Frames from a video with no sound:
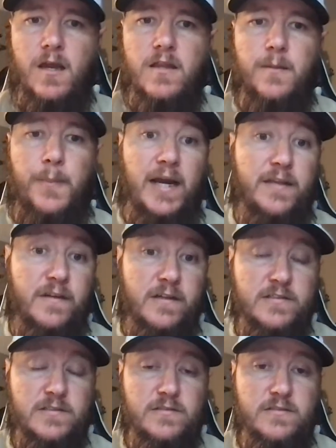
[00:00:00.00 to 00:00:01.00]
the
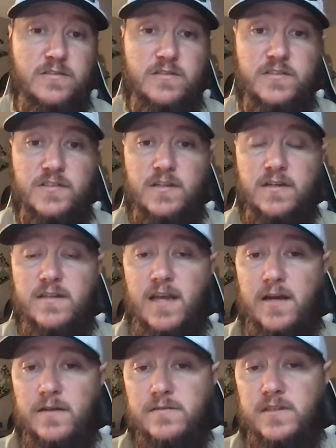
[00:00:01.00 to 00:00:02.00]
pythons
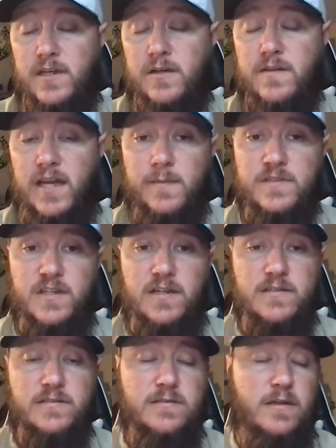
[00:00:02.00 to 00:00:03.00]
down here, the
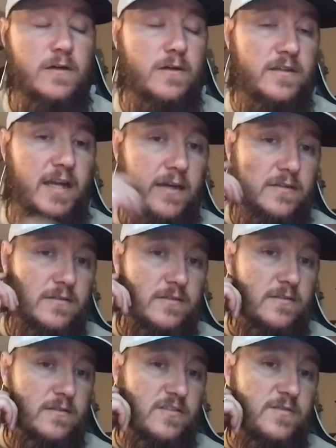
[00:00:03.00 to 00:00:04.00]
Amazon, or
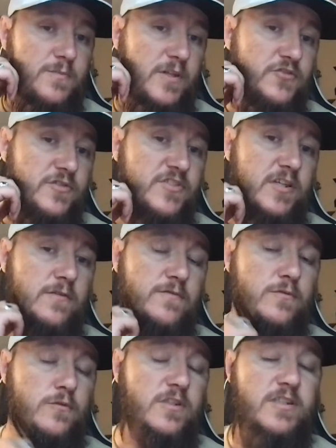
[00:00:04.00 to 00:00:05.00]
down, especially southern
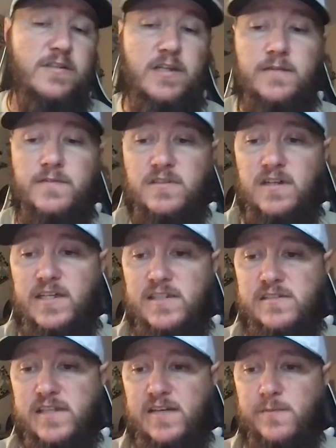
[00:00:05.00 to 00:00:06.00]
Florida and the
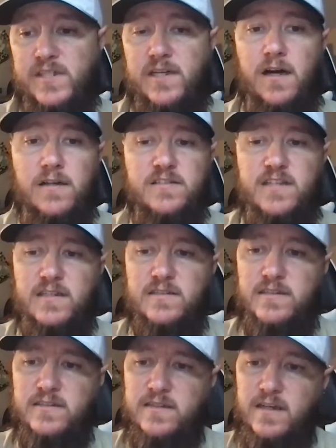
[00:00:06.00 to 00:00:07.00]
Everglades, they have big hunts down
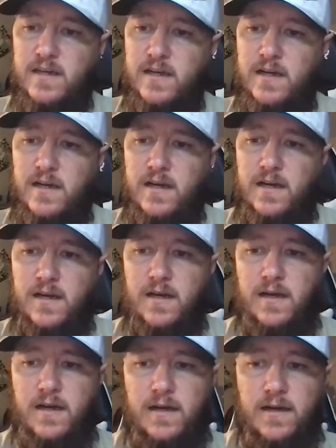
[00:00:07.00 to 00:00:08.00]
there.
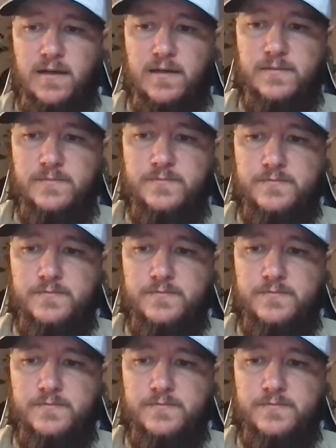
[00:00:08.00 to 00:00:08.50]
Uh,